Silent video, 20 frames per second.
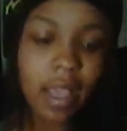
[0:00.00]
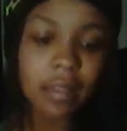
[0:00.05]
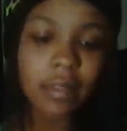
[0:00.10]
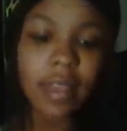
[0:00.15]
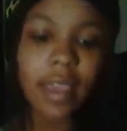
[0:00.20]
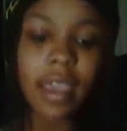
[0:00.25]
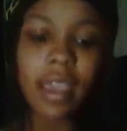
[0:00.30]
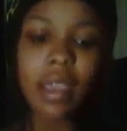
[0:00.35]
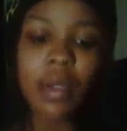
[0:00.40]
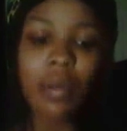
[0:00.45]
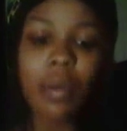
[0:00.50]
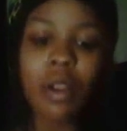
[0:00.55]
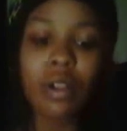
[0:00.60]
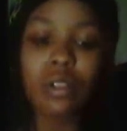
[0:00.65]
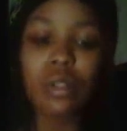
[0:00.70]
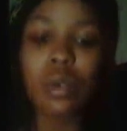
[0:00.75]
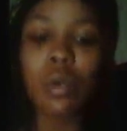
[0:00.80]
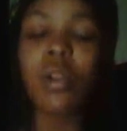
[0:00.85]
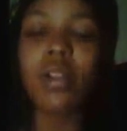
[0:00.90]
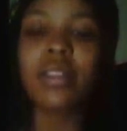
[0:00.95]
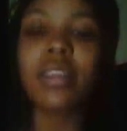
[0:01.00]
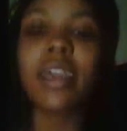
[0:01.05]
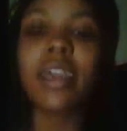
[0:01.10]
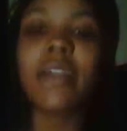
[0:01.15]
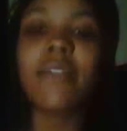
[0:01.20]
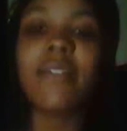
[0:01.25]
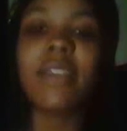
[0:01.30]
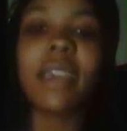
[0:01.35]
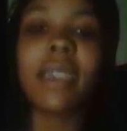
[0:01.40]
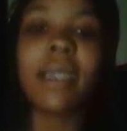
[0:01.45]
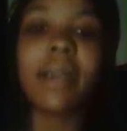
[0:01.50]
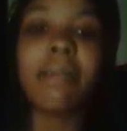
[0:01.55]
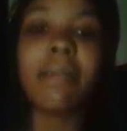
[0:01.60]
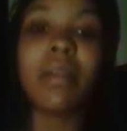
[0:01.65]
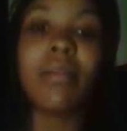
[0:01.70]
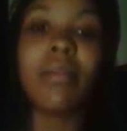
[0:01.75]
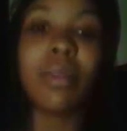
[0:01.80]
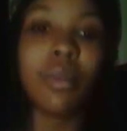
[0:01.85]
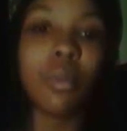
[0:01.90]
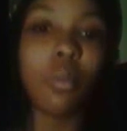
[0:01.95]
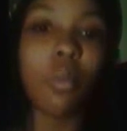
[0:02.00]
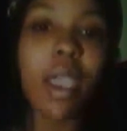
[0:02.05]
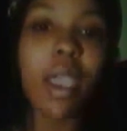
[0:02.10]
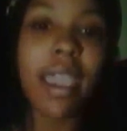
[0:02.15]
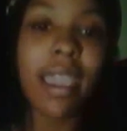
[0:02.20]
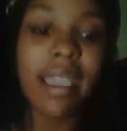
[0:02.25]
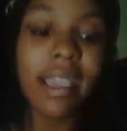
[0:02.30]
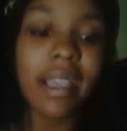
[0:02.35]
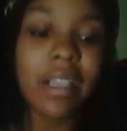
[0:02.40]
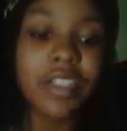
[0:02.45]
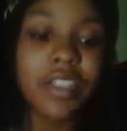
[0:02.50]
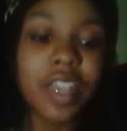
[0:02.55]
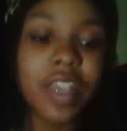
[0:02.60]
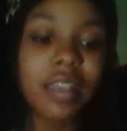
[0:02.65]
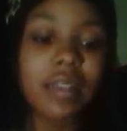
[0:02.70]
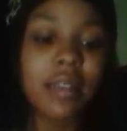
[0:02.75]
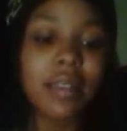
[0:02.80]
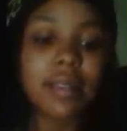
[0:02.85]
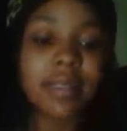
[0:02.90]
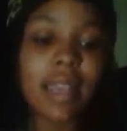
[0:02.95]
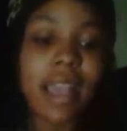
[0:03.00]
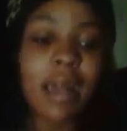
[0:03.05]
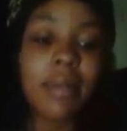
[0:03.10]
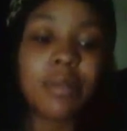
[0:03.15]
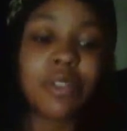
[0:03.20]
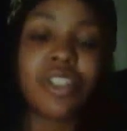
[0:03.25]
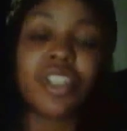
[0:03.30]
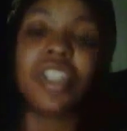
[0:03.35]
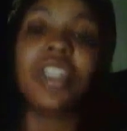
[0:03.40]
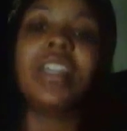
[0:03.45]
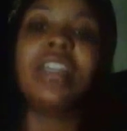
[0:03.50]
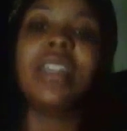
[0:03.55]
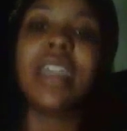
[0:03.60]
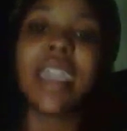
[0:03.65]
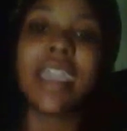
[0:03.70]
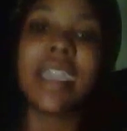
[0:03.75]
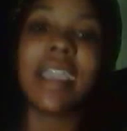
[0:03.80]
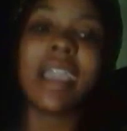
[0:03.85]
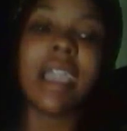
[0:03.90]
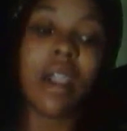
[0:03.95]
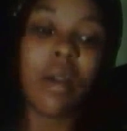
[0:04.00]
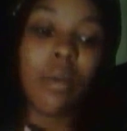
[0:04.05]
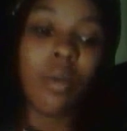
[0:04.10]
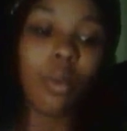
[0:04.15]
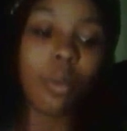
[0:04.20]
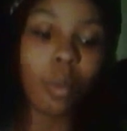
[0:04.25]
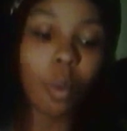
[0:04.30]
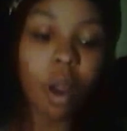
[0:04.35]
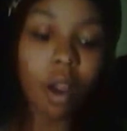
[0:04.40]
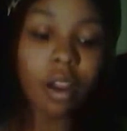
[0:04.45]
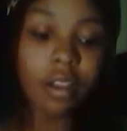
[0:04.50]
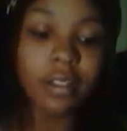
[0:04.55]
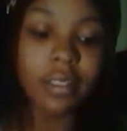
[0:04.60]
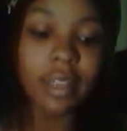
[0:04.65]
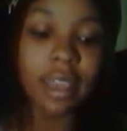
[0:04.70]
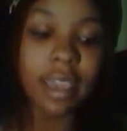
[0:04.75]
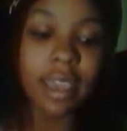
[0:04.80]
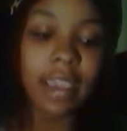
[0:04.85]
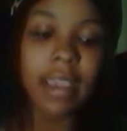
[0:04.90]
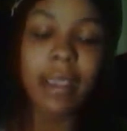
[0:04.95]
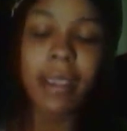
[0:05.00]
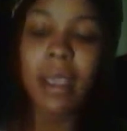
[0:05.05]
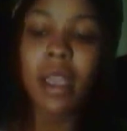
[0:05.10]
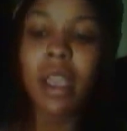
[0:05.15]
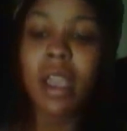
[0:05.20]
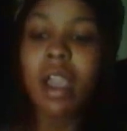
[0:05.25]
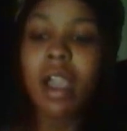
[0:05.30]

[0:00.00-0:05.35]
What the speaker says: They worked towards having a minimum wage and establishing an 8-hour workday.